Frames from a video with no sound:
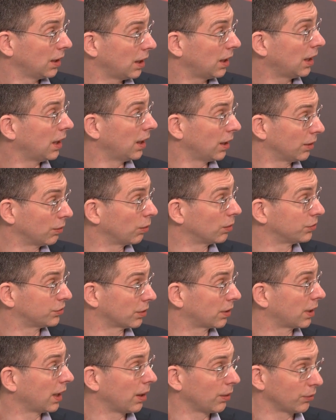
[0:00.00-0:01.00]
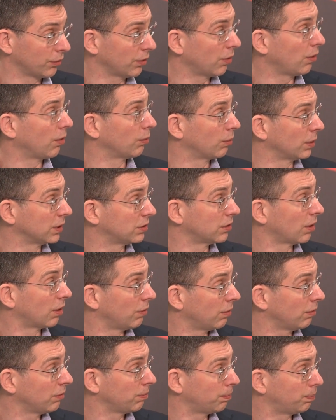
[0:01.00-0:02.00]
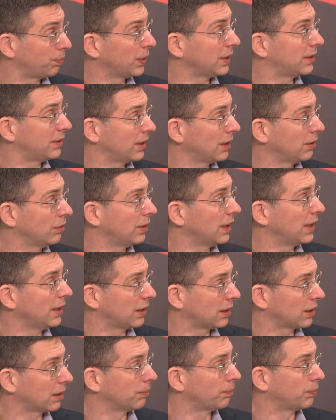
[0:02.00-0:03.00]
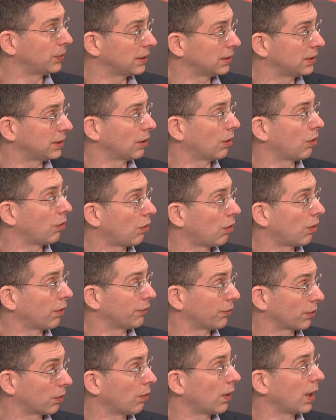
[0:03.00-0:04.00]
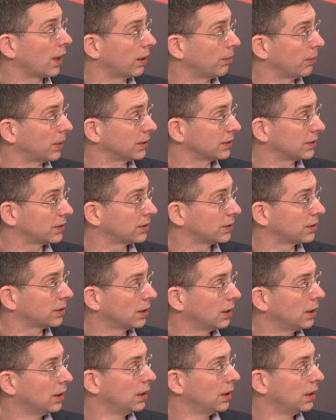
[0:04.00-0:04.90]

and also Cloud RAN, which are pretty unique and pretty hard requirements.